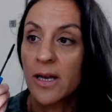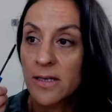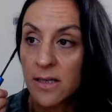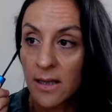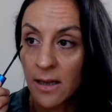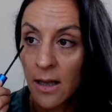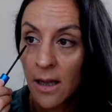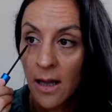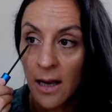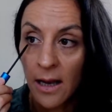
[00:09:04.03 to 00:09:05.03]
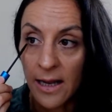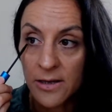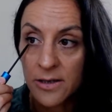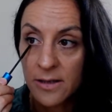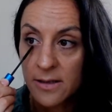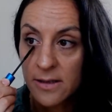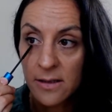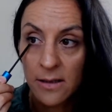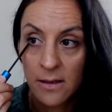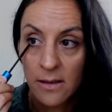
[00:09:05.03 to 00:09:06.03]
into the lashes.
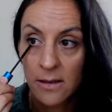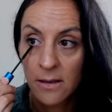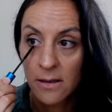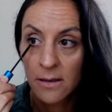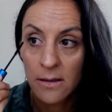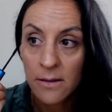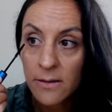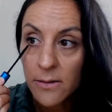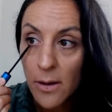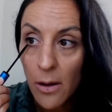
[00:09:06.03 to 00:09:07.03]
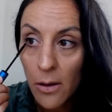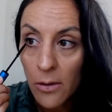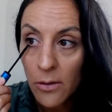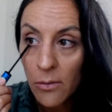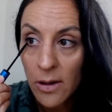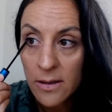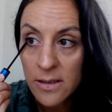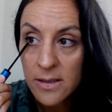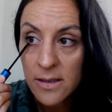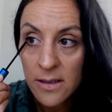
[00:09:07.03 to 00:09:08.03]
So you want to
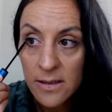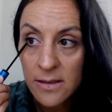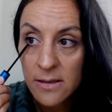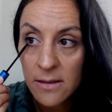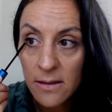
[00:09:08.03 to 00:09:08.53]
just